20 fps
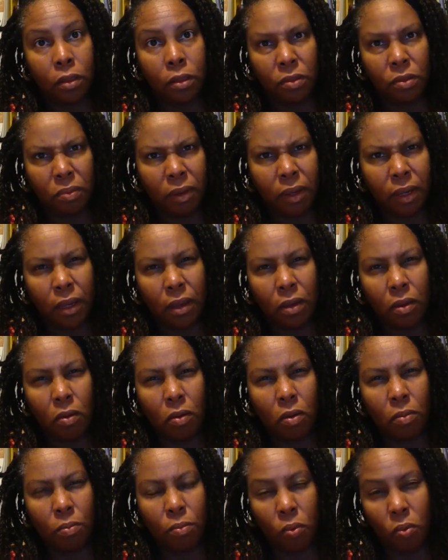3
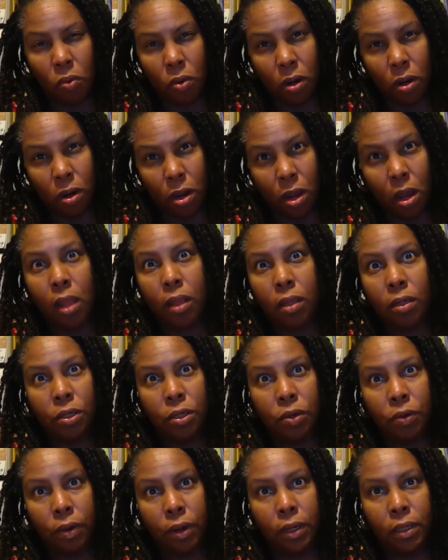or more
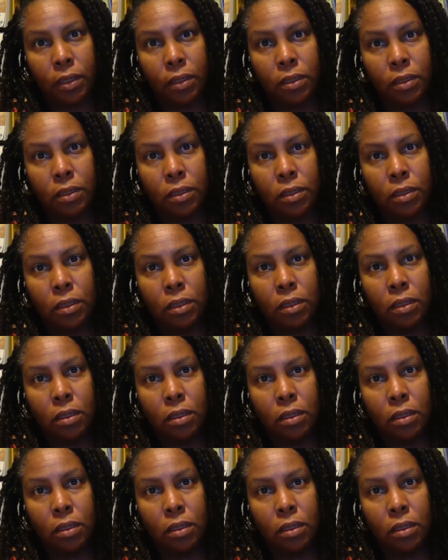college credits.